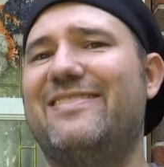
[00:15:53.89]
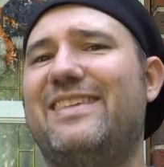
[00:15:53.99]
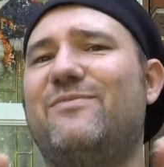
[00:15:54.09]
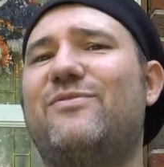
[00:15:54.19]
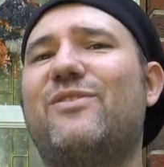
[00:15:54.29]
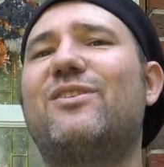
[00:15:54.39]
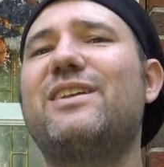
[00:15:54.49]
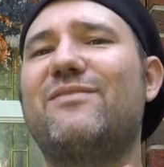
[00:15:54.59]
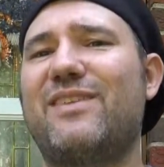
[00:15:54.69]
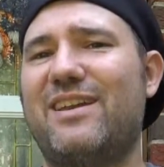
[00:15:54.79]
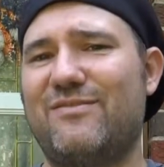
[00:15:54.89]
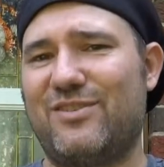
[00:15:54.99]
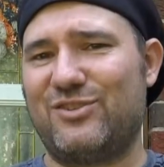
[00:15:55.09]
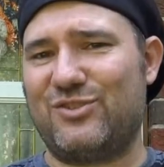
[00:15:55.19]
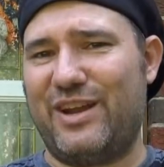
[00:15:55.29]
the 30th
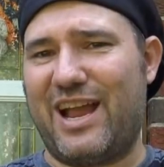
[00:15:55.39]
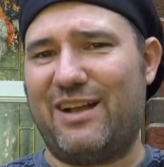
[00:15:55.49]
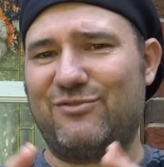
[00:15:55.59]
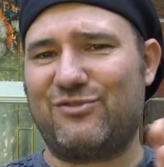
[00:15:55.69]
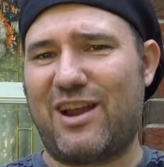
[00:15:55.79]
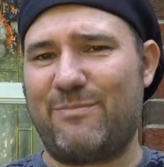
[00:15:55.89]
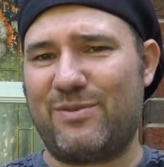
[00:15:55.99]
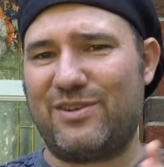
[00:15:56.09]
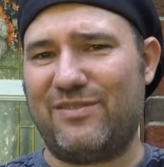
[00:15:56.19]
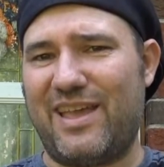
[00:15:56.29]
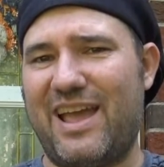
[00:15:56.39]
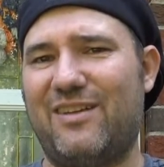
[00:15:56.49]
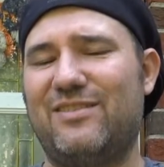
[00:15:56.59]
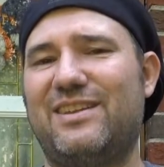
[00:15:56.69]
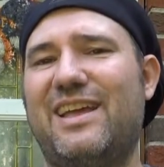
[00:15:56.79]
anniversary of Stryper to the
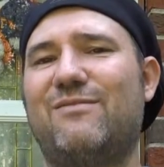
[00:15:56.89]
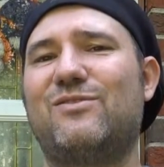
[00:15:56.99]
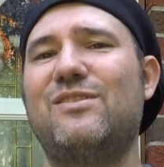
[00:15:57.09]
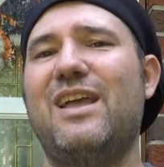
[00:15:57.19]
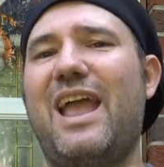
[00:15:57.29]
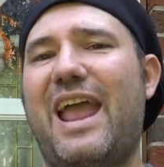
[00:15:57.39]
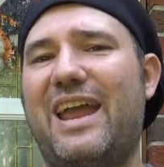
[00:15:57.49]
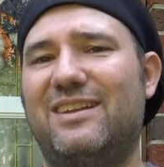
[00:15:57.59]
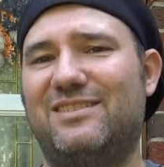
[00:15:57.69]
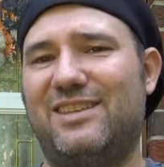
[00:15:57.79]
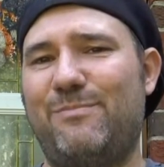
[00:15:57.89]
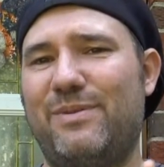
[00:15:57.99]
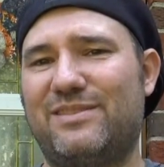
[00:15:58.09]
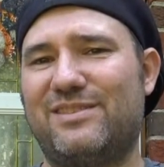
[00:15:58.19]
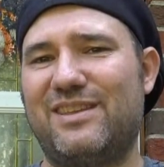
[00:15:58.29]
Hell of the Devil and
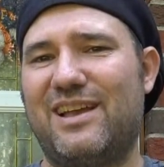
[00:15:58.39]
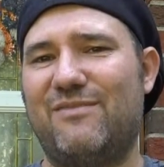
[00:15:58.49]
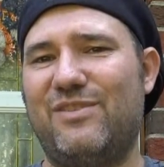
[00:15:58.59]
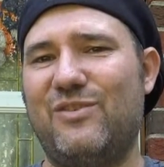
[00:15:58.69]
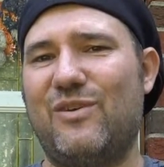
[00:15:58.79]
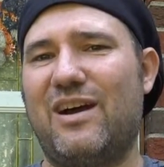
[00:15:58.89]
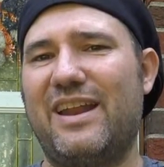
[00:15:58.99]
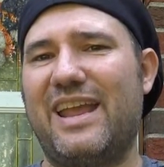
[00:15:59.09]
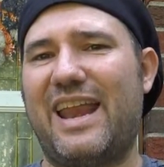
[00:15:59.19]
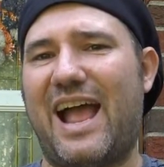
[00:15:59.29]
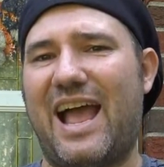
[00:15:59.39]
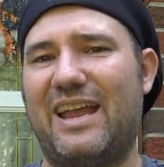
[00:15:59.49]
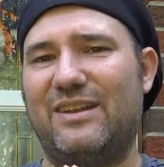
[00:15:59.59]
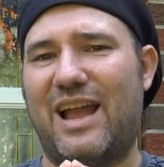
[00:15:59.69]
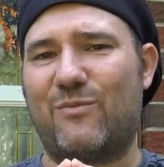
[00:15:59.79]
Zippits' view on it.
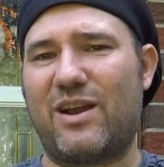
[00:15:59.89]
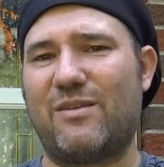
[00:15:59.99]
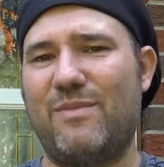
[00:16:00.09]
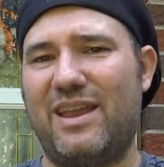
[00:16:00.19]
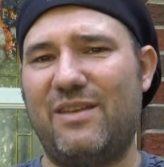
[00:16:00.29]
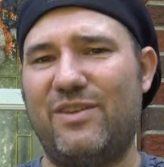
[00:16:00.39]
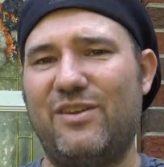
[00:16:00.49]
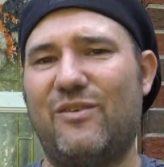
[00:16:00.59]
I recommend, if you